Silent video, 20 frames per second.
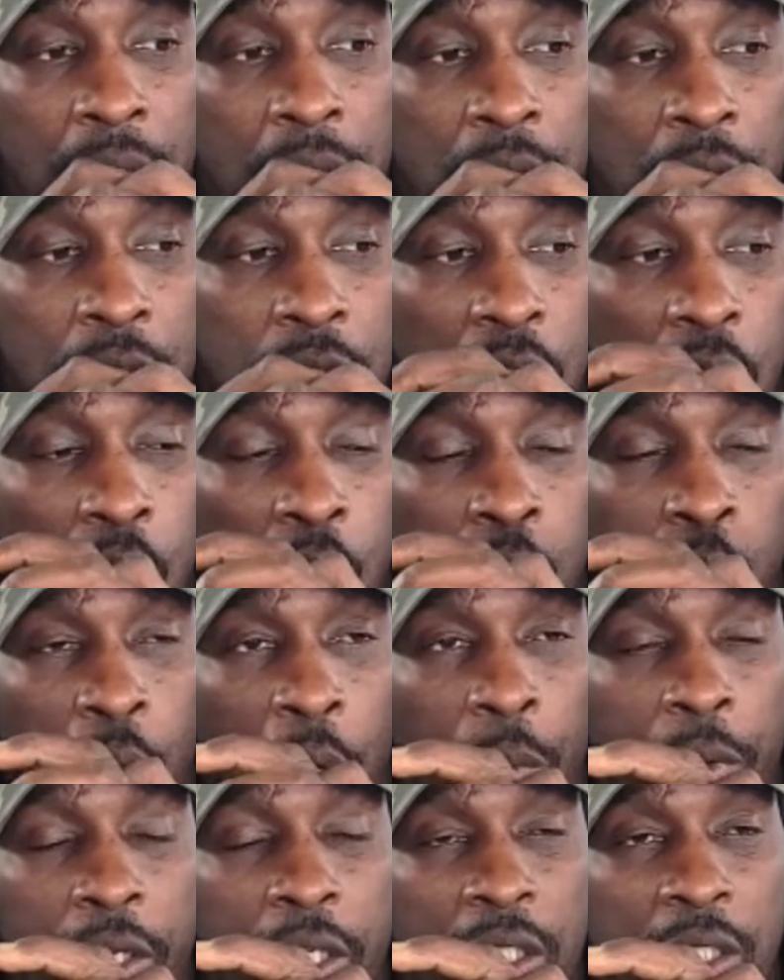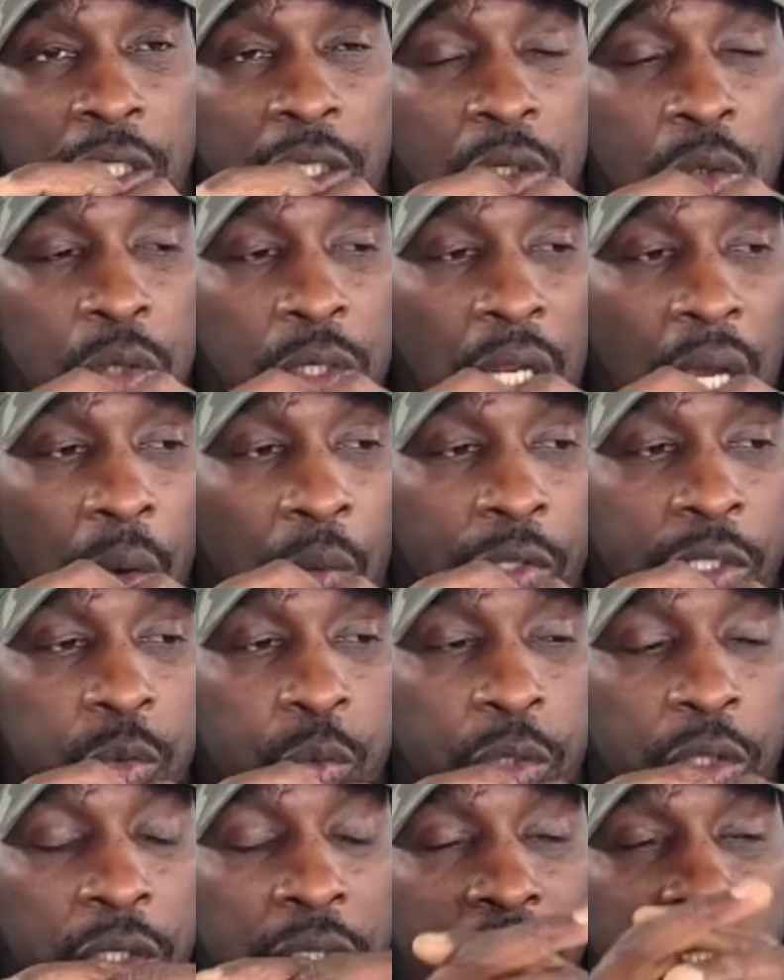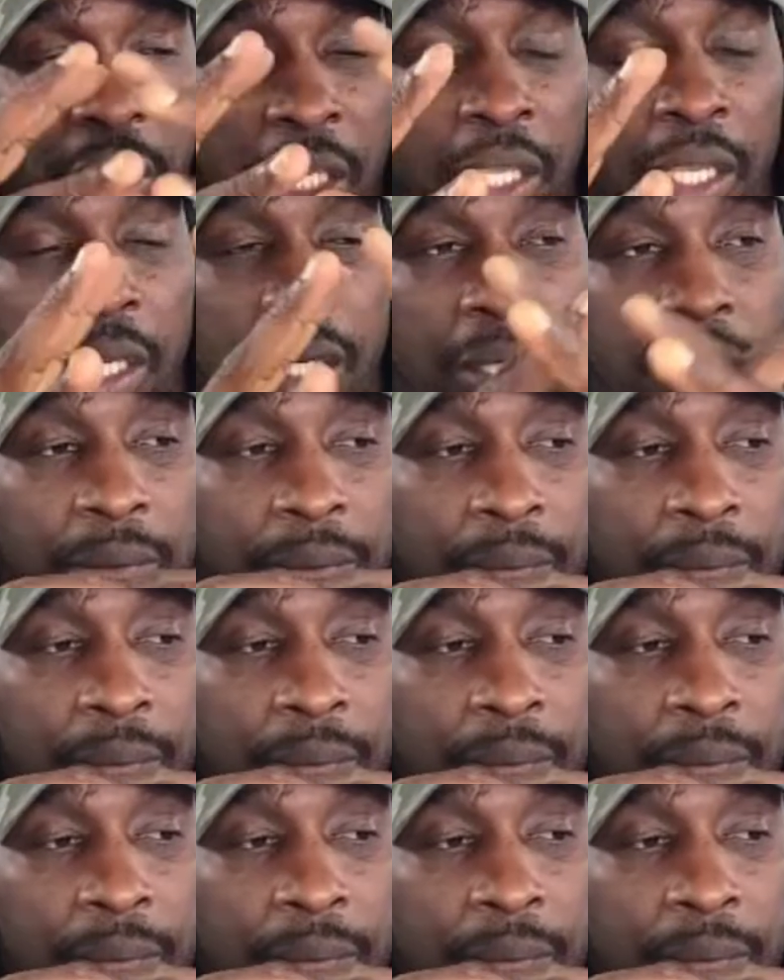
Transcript: So what we're going to do now is we're going to take,